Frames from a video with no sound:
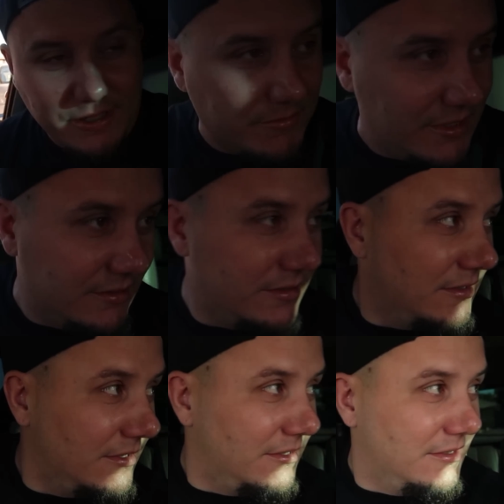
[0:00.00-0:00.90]
something.
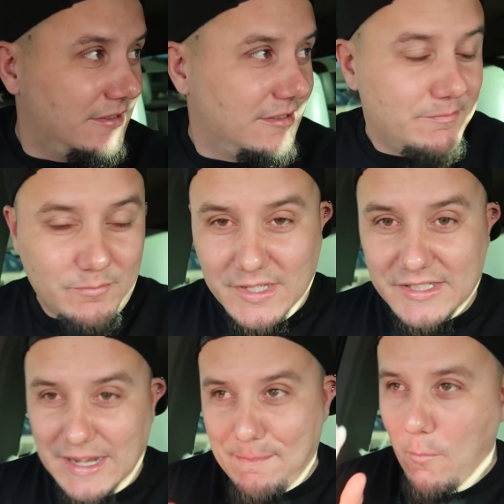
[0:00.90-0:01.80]

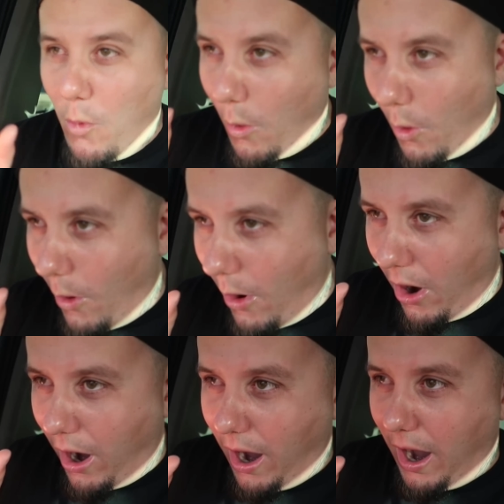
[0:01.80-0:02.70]
He's like, we're
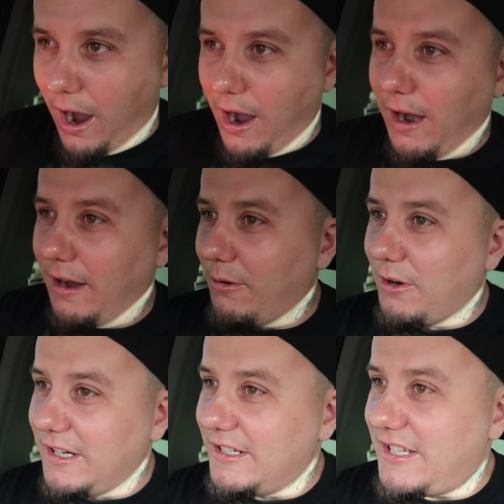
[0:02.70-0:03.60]

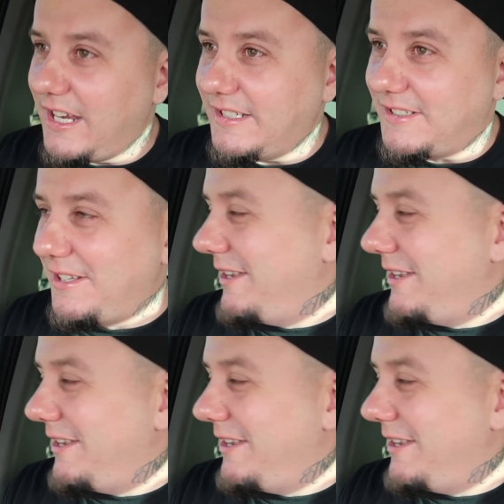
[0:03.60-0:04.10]
gonna take his,